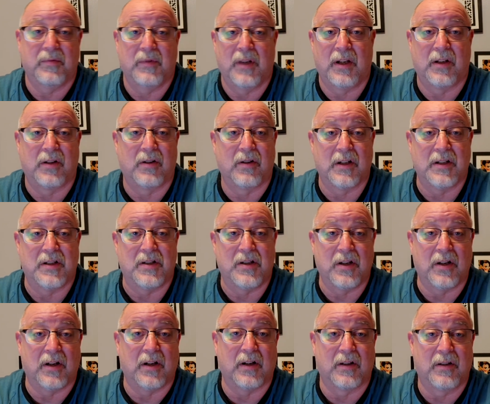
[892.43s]
increase
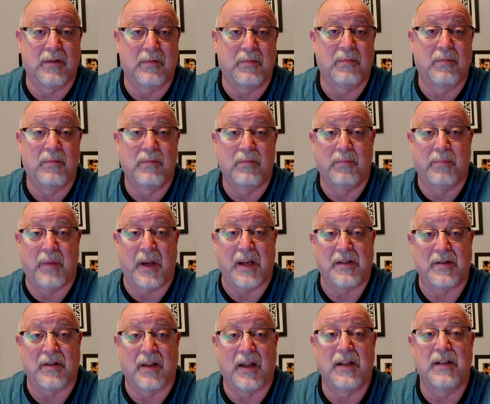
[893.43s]
to your
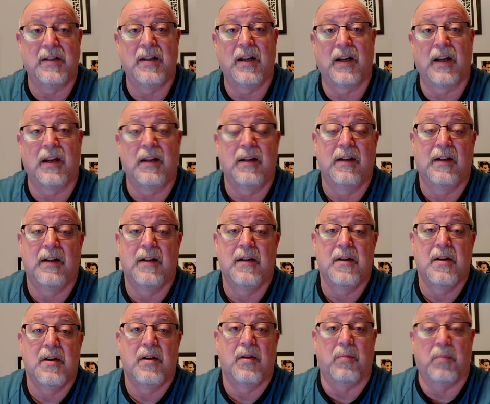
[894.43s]
baseline ticket,
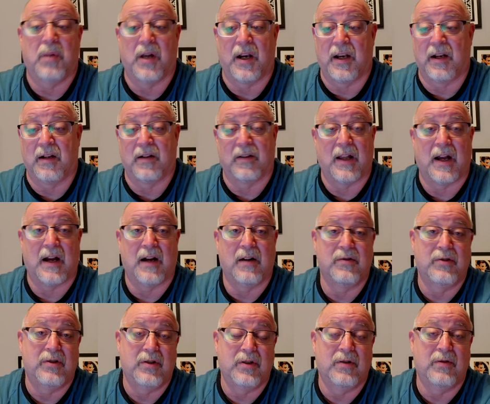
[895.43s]
but it
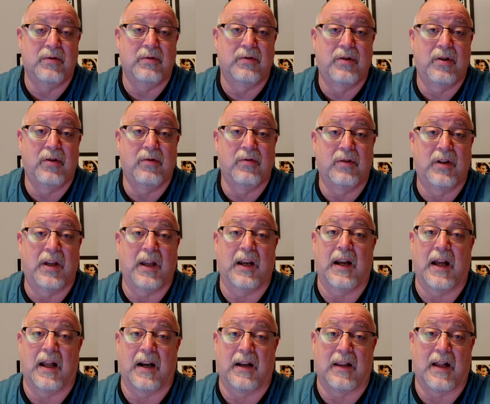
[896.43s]
allows you to get
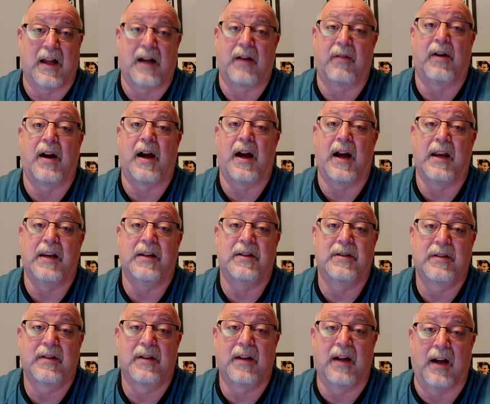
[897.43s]
on a lot of
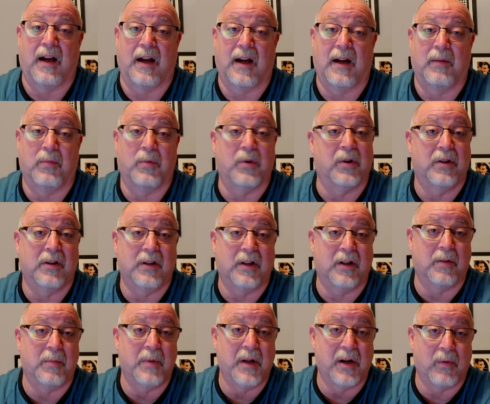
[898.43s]
rides with a
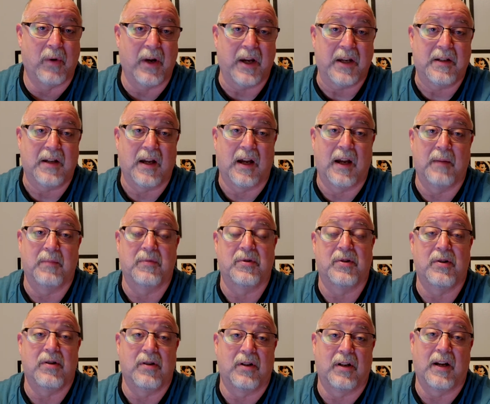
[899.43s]
little bit of wait time,
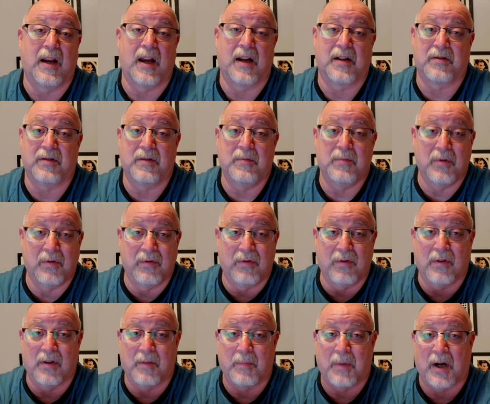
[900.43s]
so you can actually move
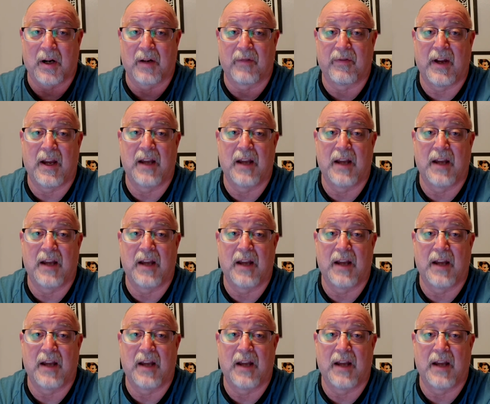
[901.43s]
through the park